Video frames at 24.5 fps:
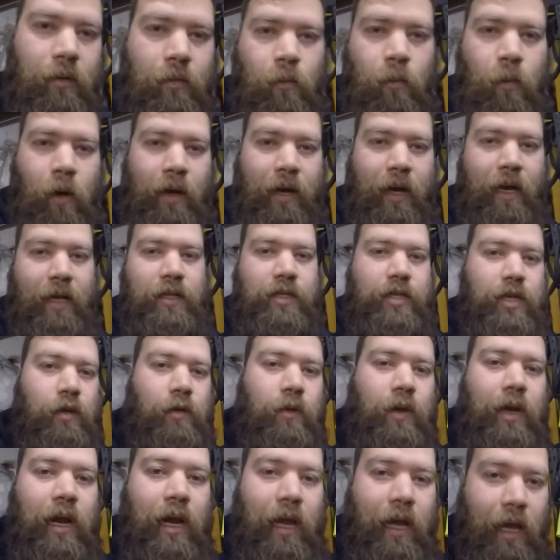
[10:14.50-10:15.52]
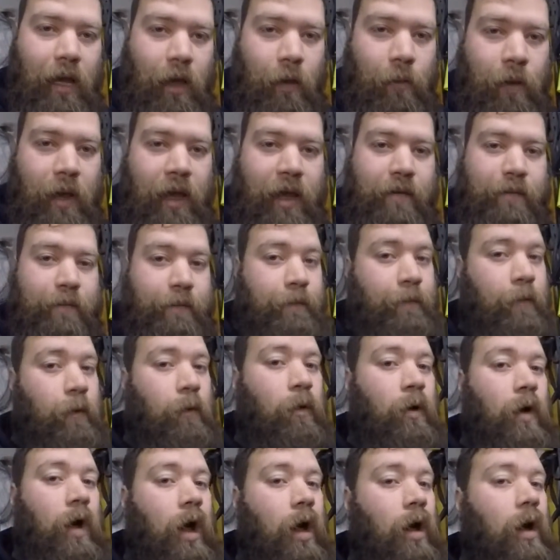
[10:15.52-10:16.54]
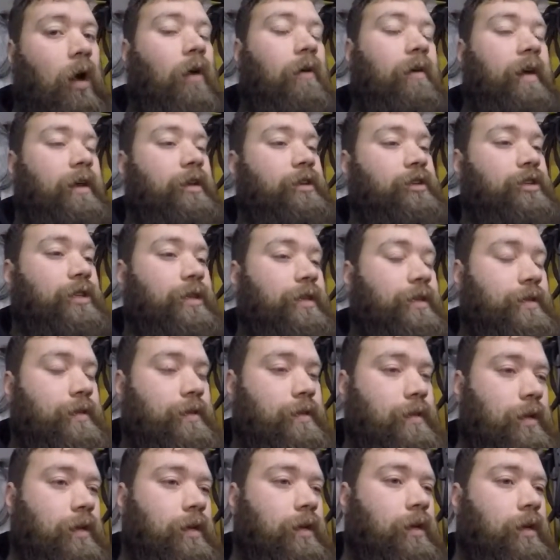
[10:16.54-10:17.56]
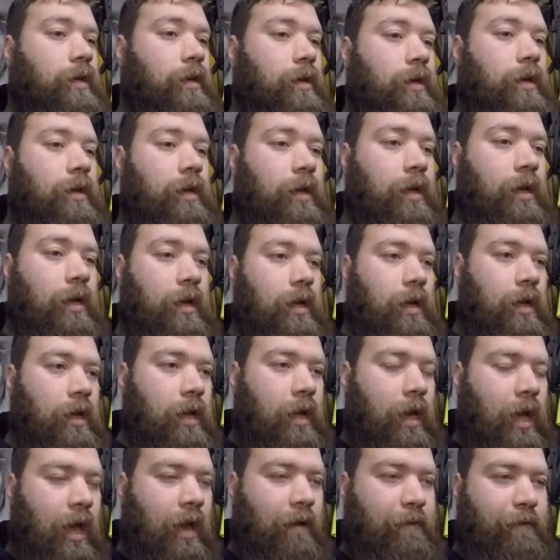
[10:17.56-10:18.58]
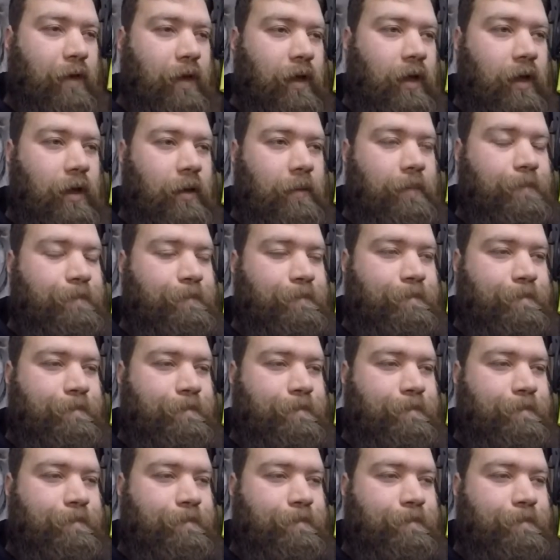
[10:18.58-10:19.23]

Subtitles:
182 Clio F4R engines have a,